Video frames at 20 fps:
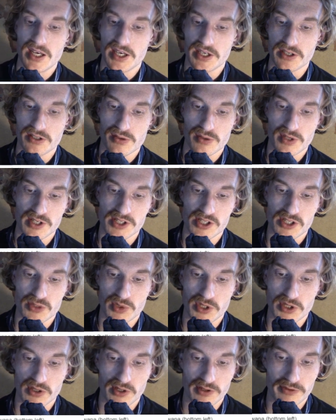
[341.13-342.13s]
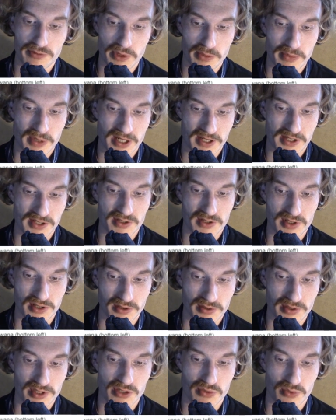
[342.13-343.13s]
Across what all three parties
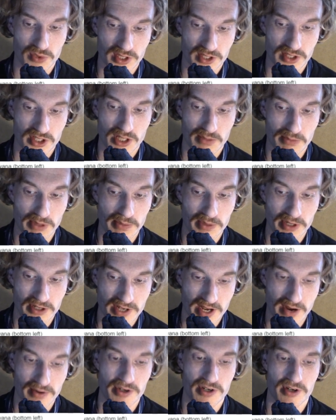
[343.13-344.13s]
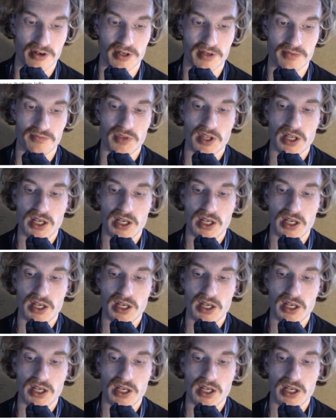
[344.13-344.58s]
concurred was Namibian territory.